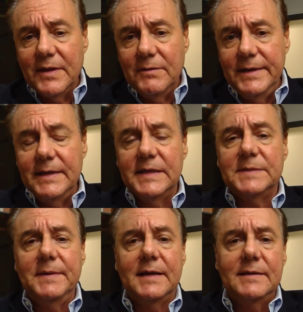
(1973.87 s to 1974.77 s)
we can
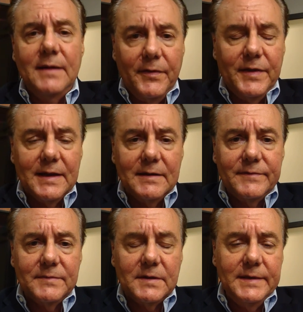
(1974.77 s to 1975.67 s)
expect nothing
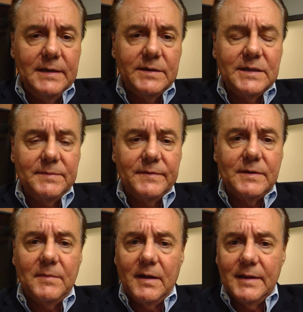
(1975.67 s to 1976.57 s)
from the leadership of
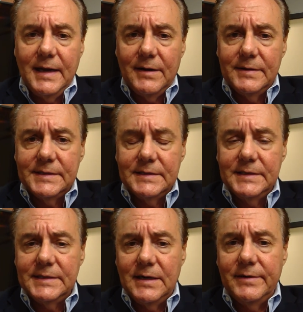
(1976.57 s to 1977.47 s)
Kamala Harris in
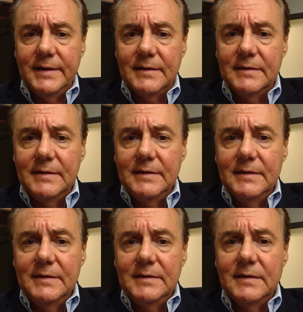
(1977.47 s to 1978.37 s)
this area.
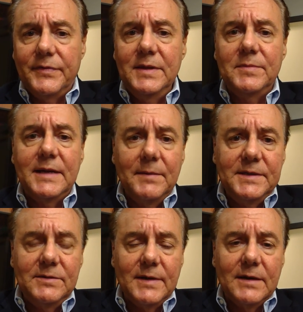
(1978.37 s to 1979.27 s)
Nothing but
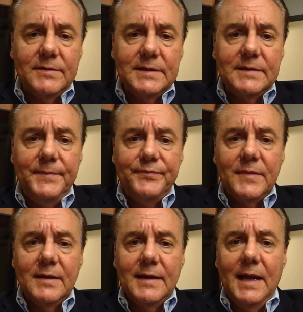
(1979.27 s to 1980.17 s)
empty rhetoric,
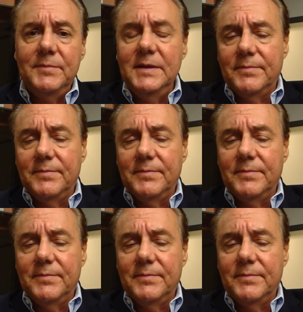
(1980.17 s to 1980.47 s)
empty